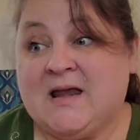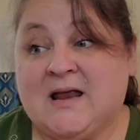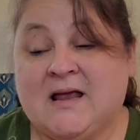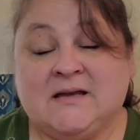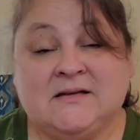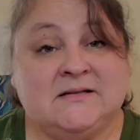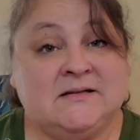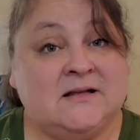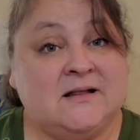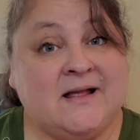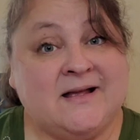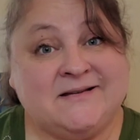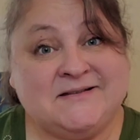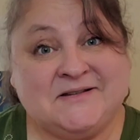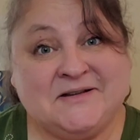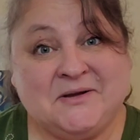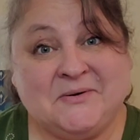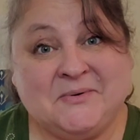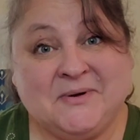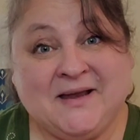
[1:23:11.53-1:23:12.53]
until I
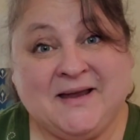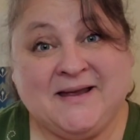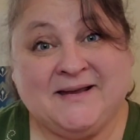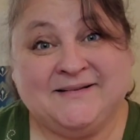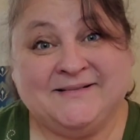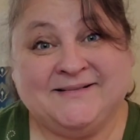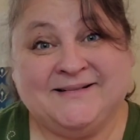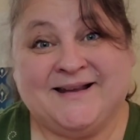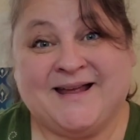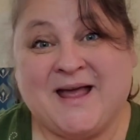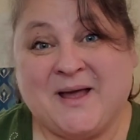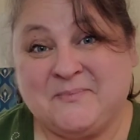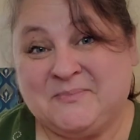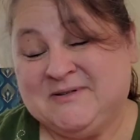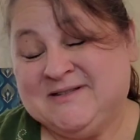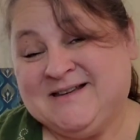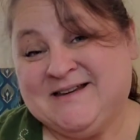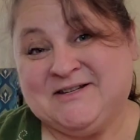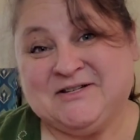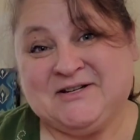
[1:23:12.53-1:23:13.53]
see you again, happy
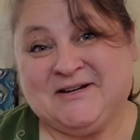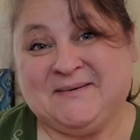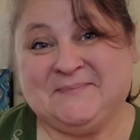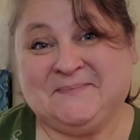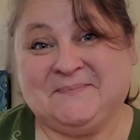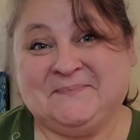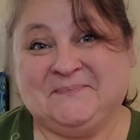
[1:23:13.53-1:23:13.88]
stitching.